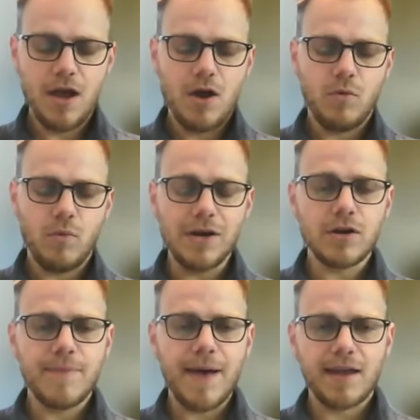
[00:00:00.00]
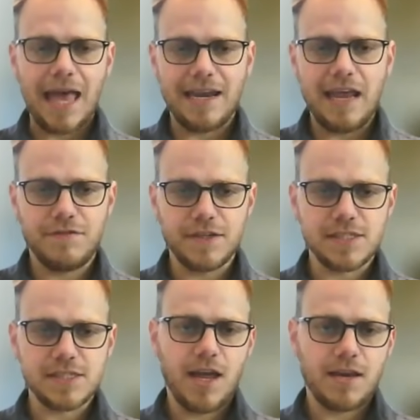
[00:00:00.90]
We look back at
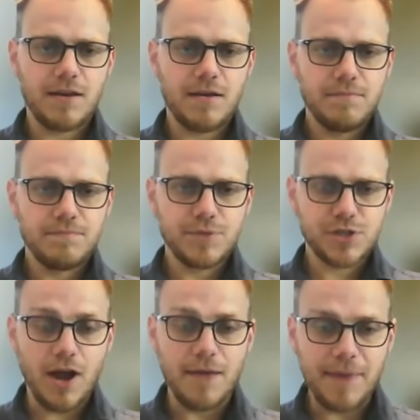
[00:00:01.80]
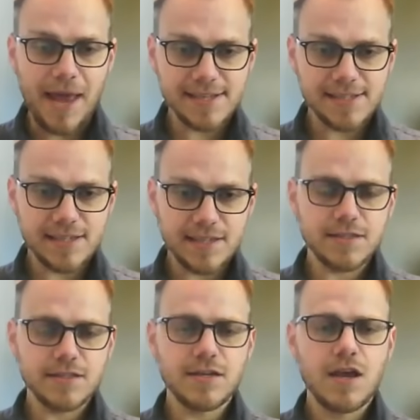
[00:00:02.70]
efforts like prescribed
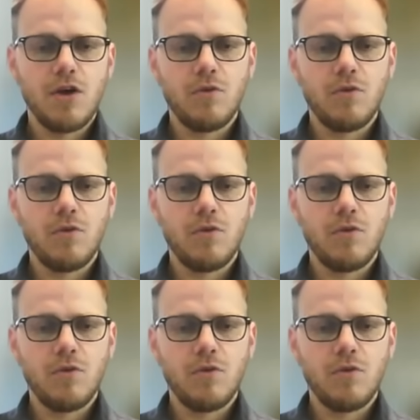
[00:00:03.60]
assets.